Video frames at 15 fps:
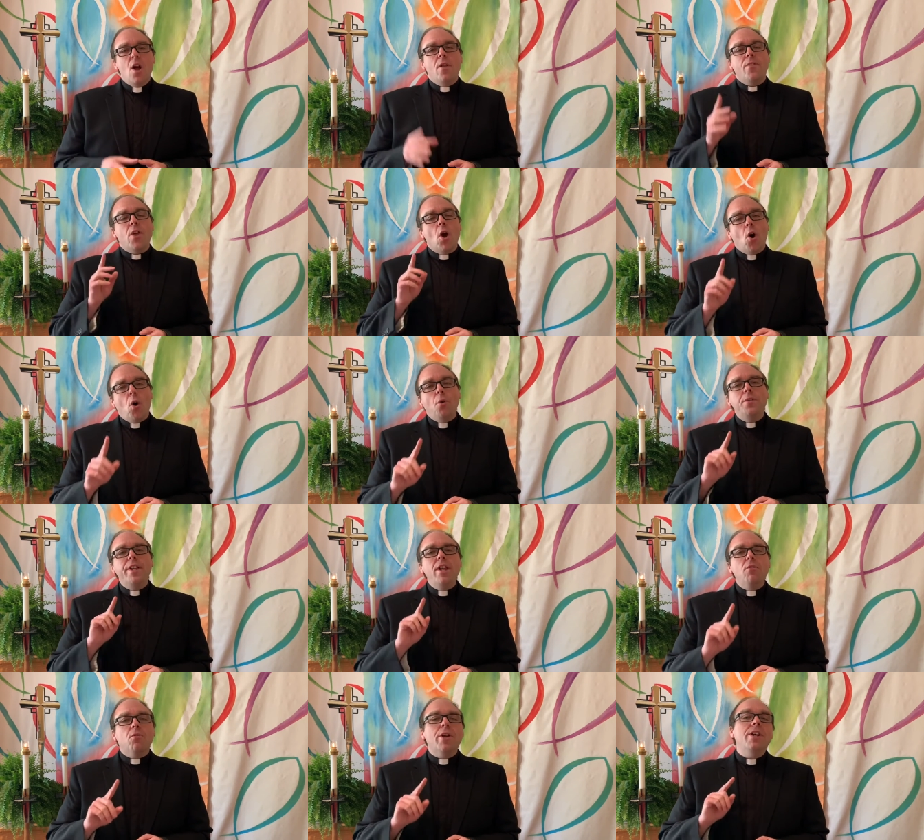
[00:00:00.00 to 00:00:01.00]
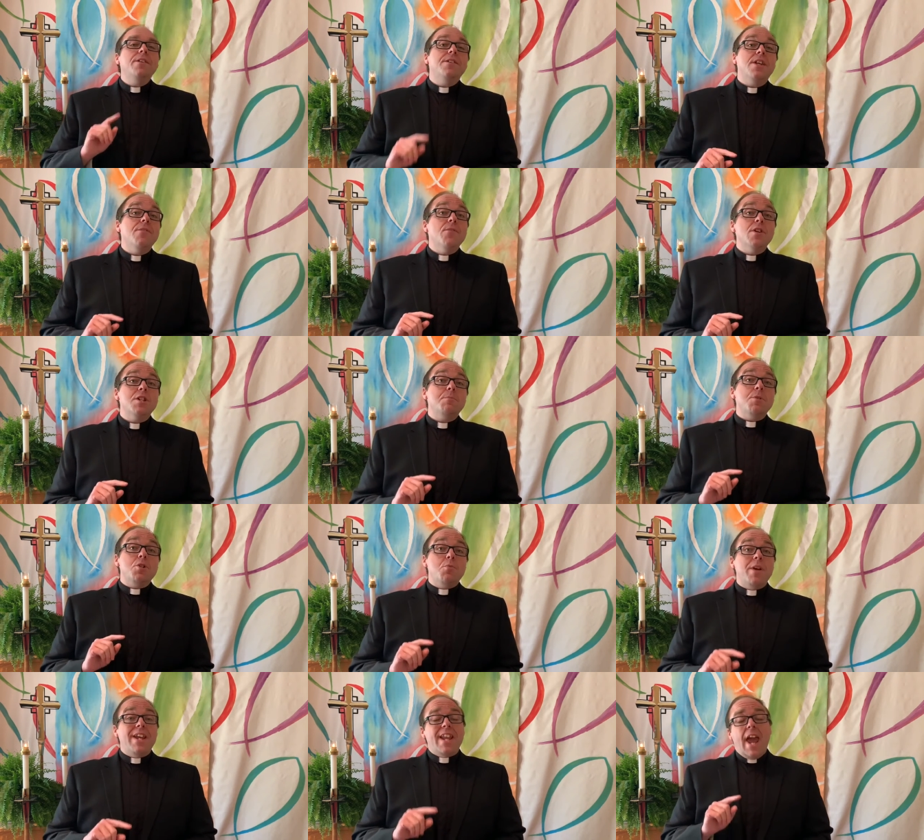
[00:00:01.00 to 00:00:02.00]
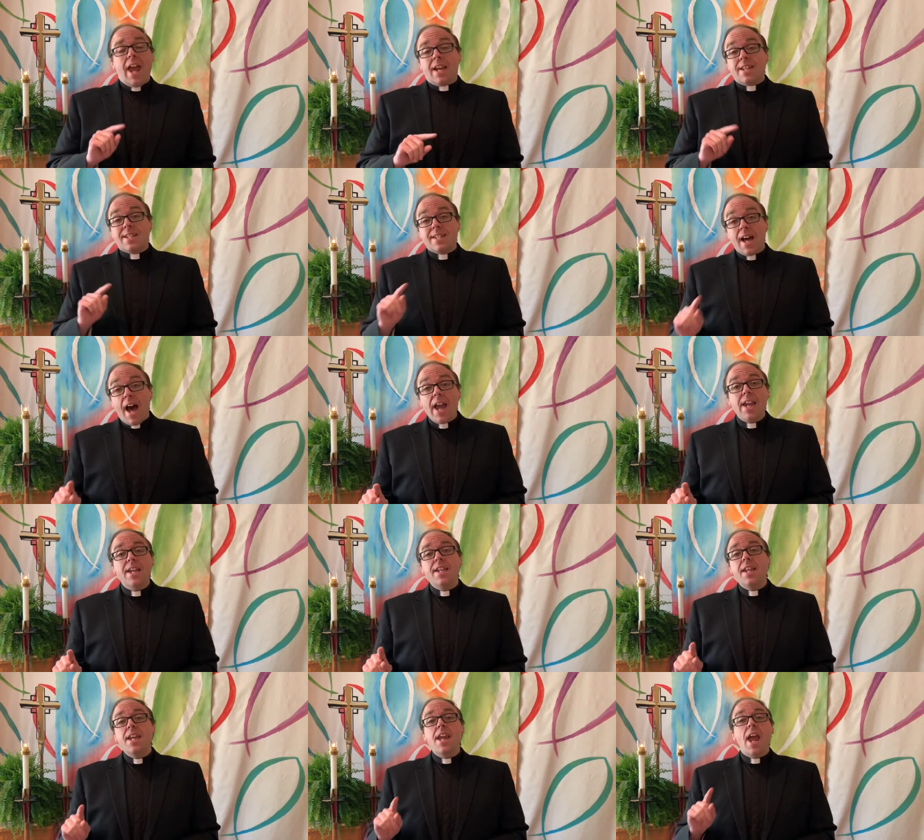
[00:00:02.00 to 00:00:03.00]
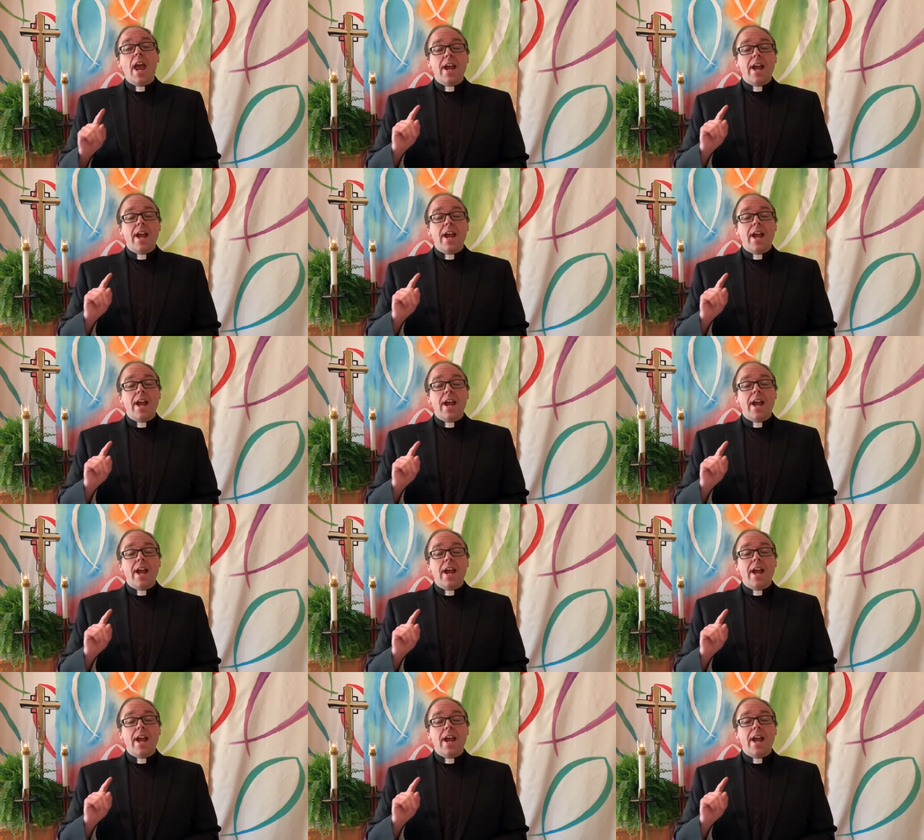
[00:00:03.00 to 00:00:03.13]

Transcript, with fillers: the only real difference between anxiety